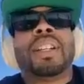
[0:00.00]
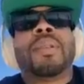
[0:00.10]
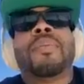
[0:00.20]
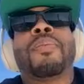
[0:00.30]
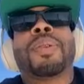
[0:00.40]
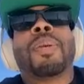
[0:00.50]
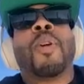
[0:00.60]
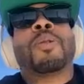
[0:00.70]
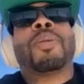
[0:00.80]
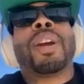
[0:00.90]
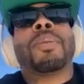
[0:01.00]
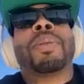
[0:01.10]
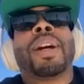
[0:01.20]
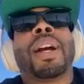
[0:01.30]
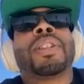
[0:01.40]
So something most people hate,
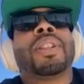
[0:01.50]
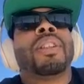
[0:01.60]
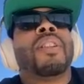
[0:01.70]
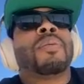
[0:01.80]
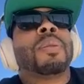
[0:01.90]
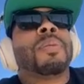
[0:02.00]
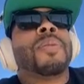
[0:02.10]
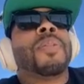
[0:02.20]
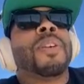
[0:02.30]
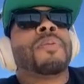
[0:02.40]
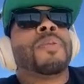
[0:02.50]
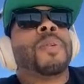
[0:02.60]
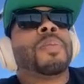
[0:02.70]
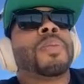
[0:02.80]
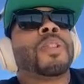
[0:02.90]
but I actually love from a
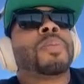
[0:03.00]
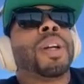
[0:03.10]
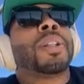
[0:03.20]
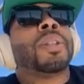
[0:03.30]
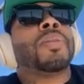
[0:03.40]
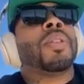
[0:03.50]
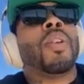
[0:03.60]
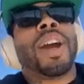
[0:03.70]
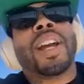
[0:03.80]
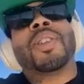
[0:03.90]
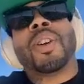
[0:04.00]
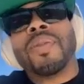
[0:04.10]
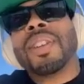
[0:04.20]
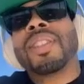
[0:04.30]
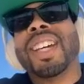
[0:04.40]
food perspective. Oh,
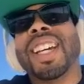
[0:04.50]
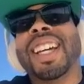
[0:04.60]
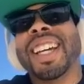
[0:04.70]
anchovies.